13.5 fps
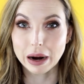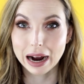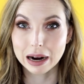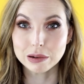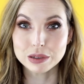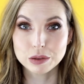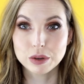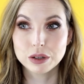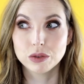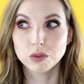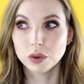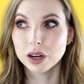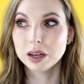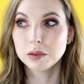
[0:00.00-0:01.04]
hours worth
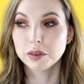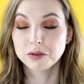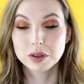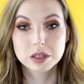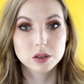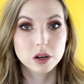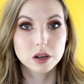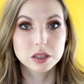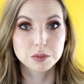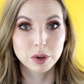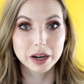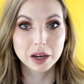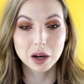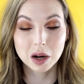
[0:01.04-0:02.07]
of work before it started to
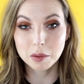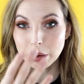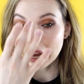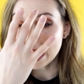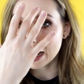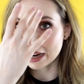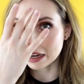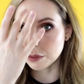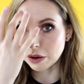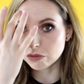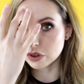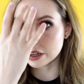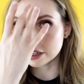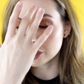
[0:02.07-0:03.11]
break up, and it
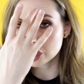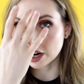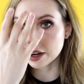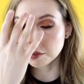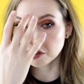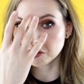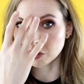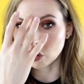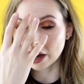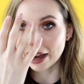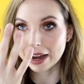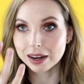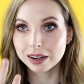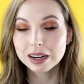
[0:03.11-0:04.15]
went really shiny on my
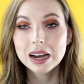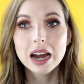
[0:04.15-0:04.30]
forehead.